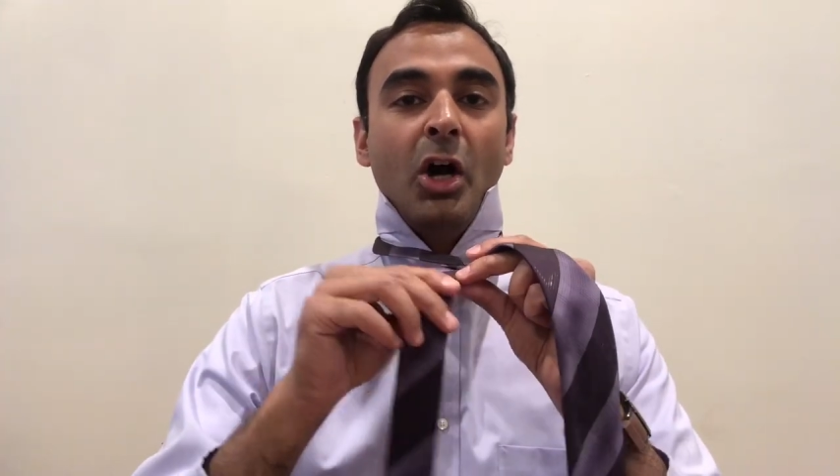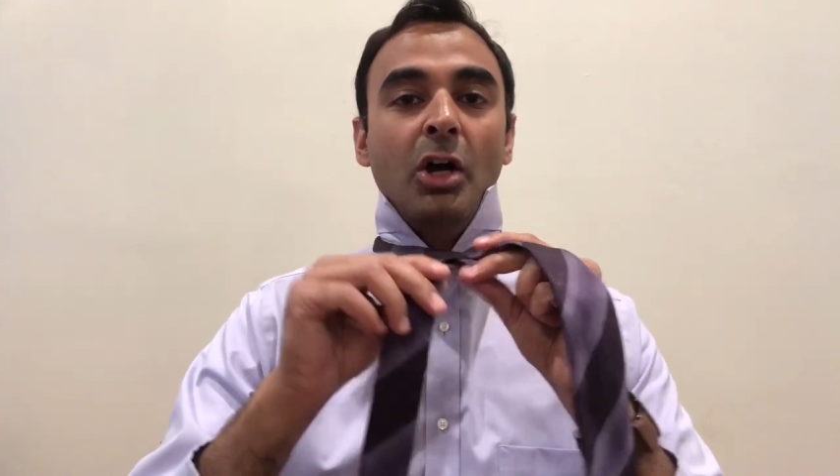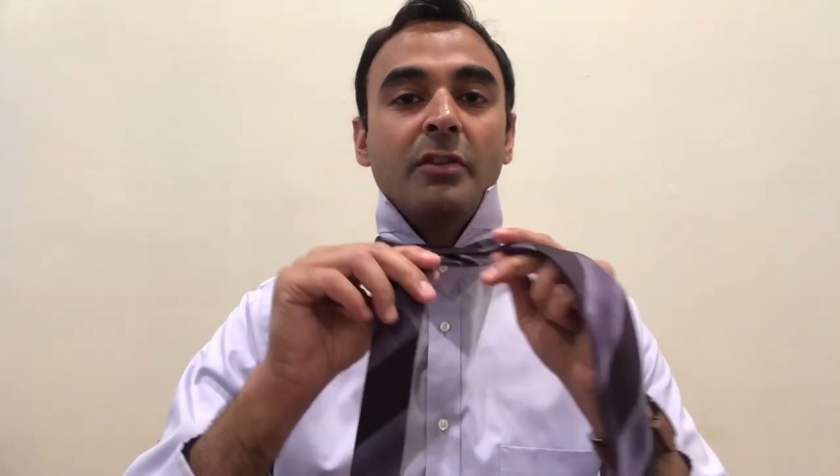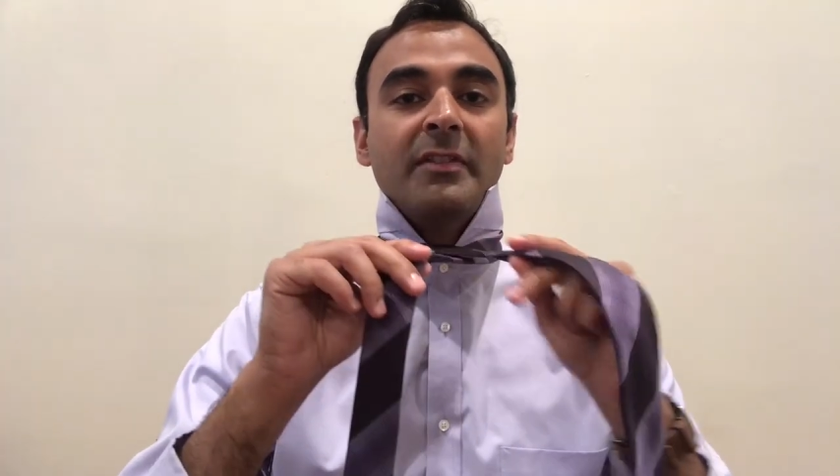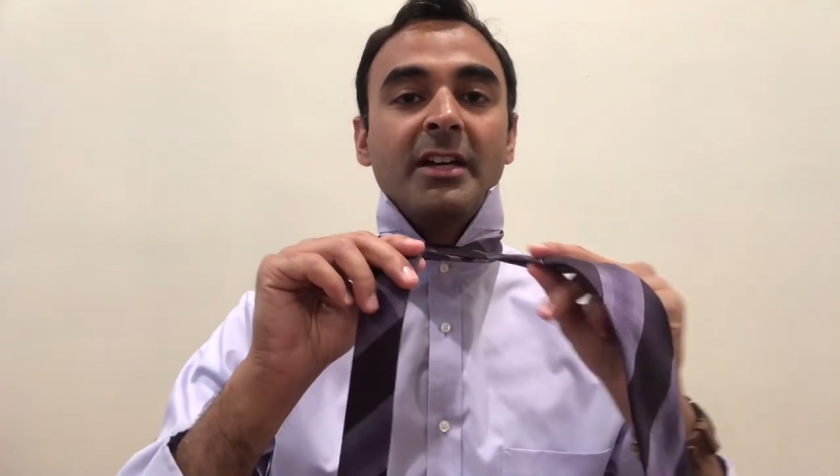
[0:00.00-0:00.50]

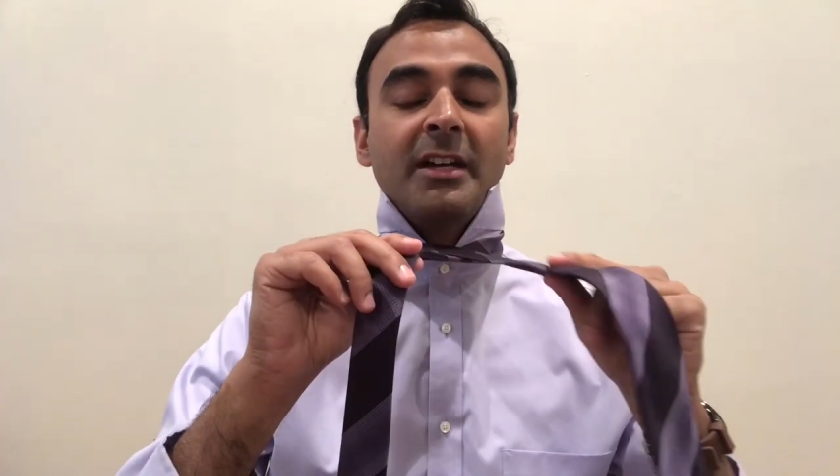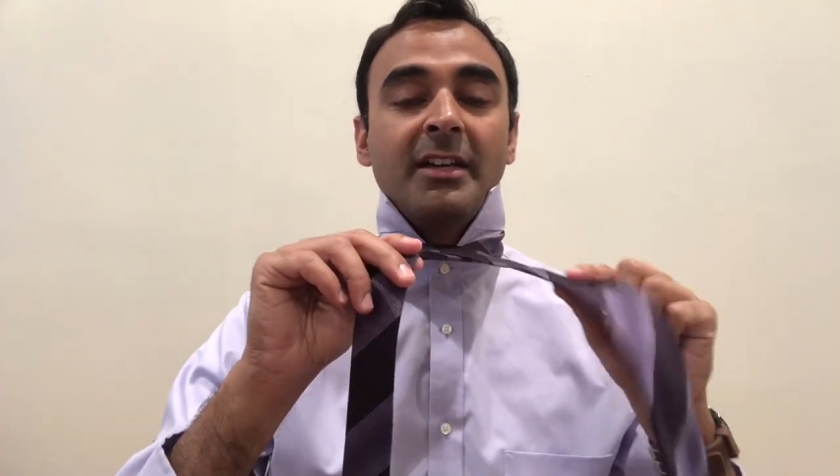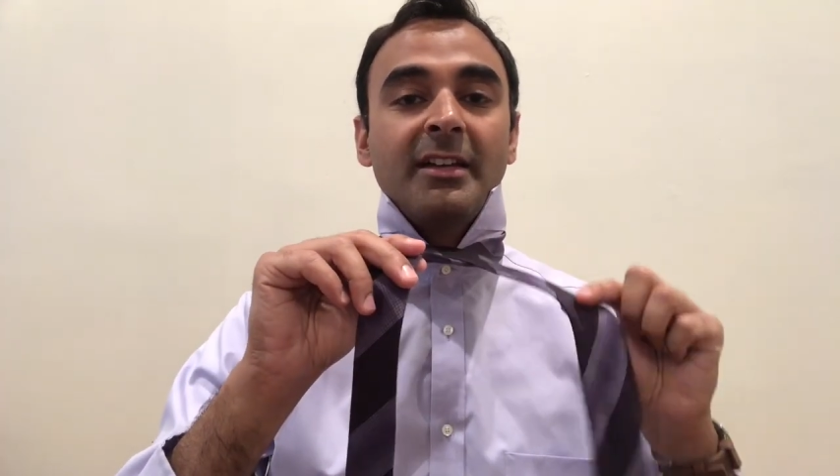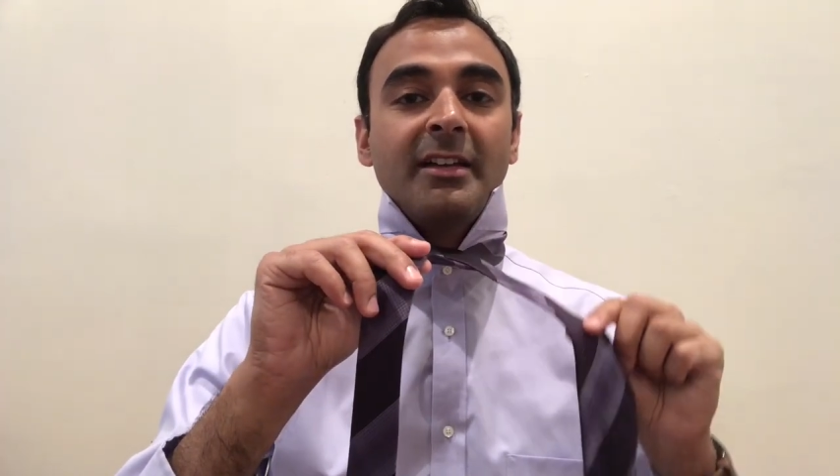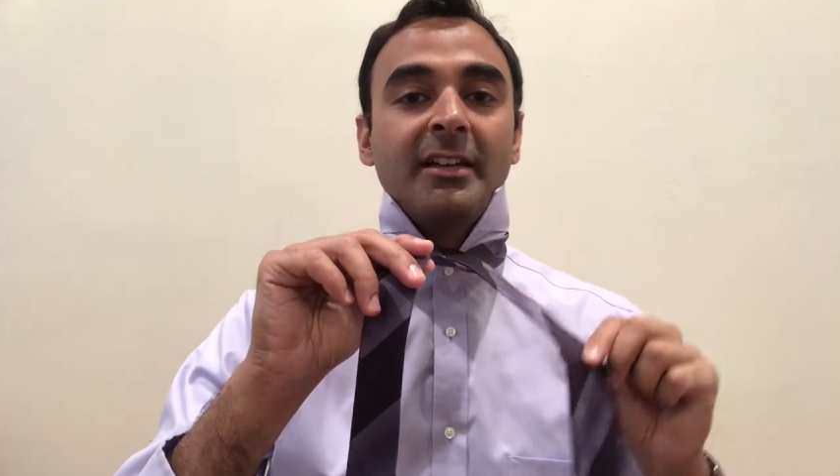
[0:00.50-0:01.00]

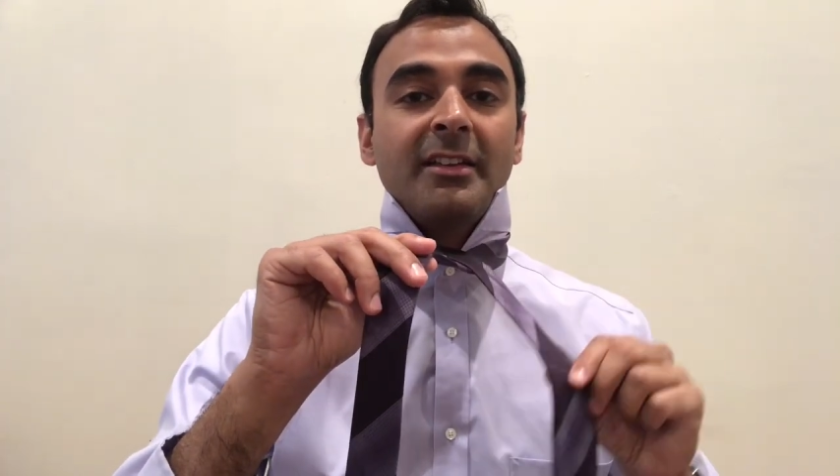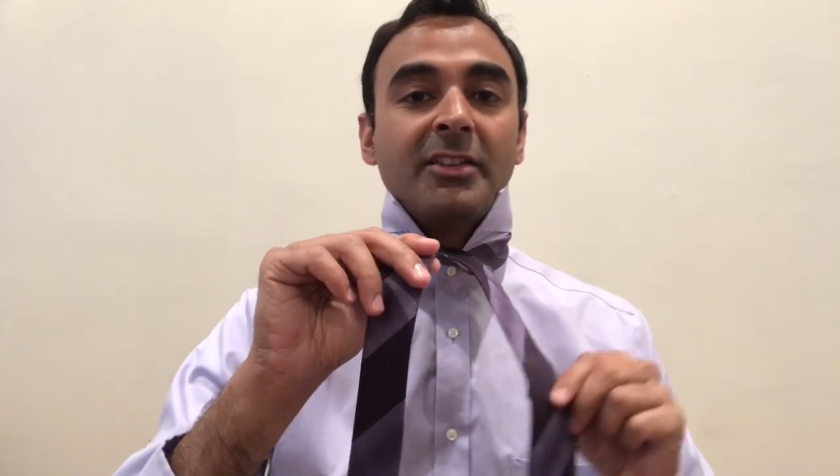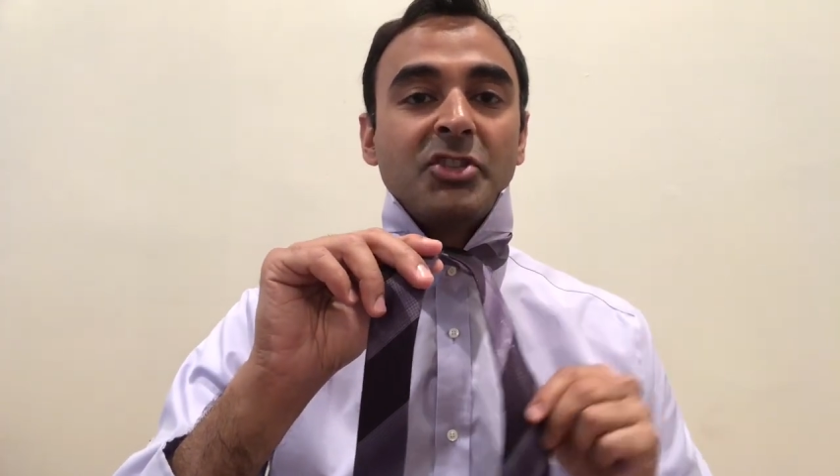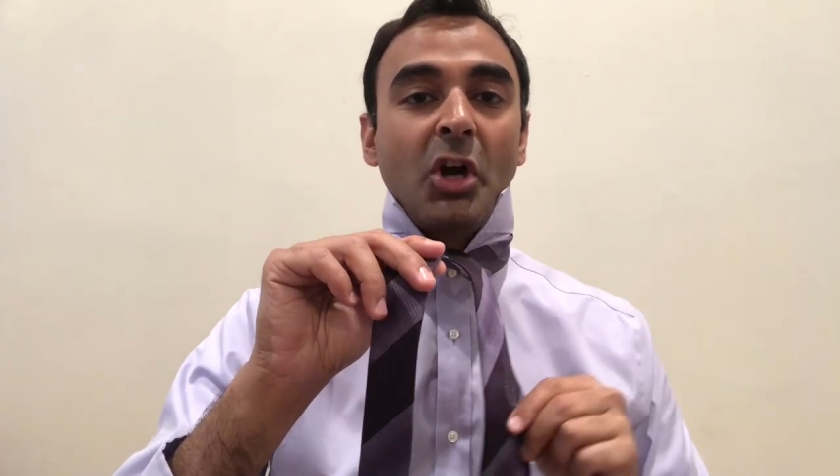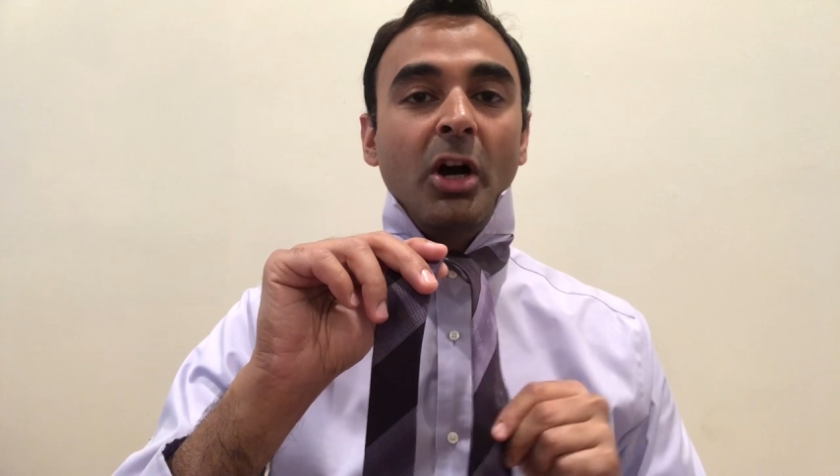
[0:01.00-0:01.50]
over
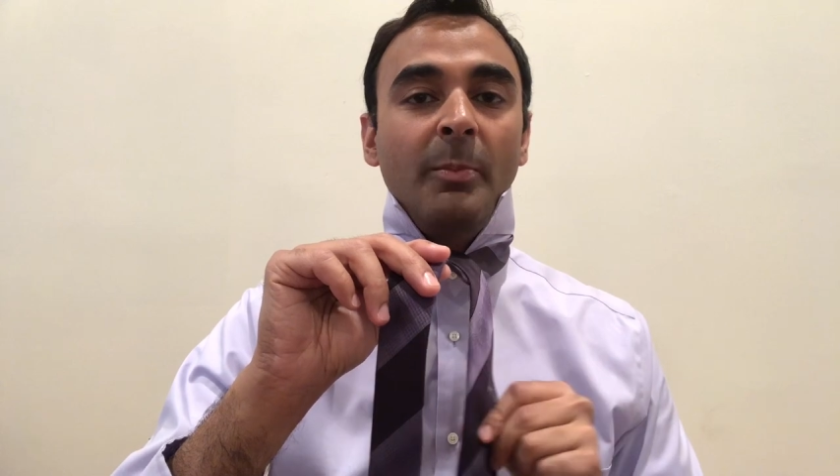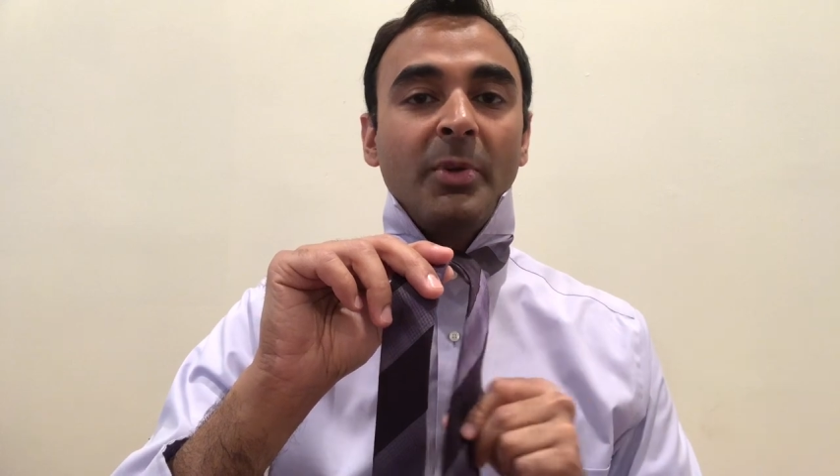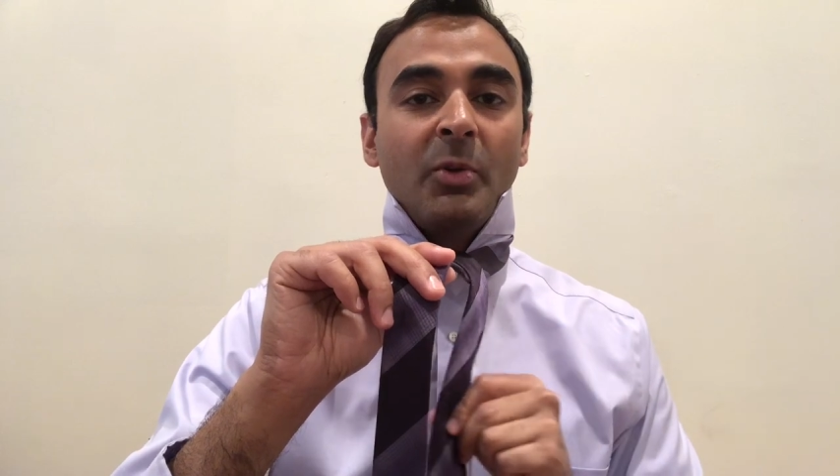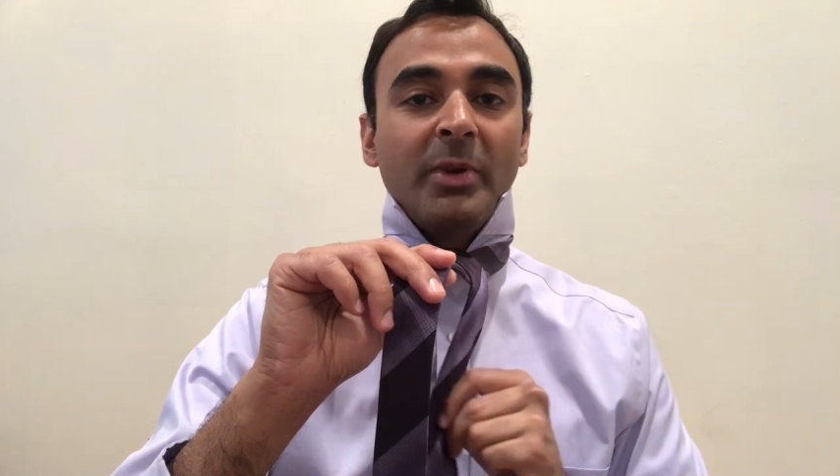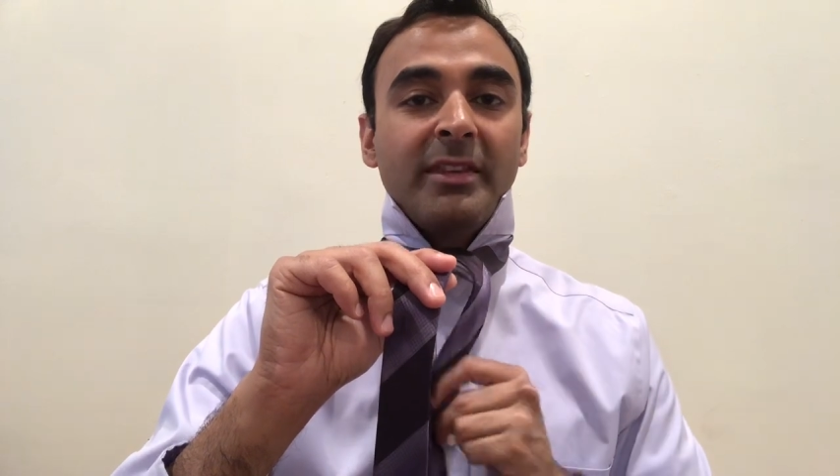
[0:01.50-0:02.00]
the
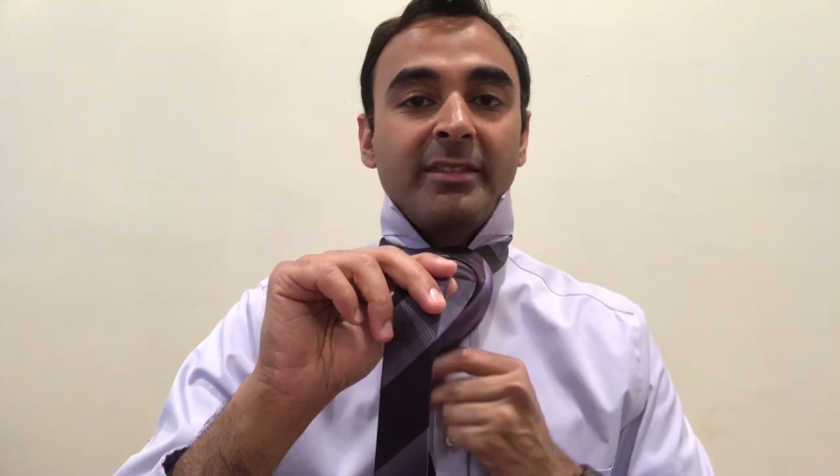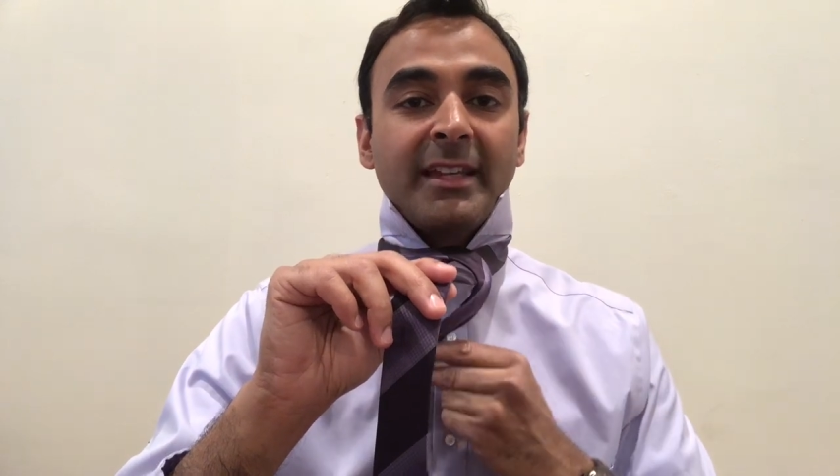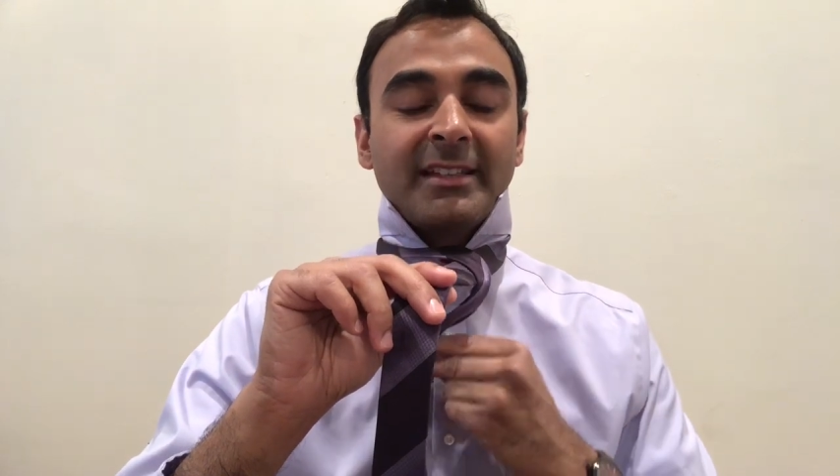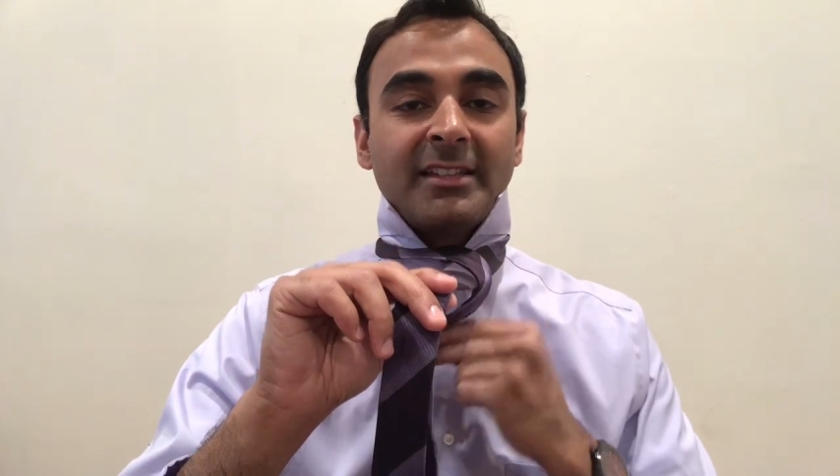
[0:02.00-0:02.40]
top with the thick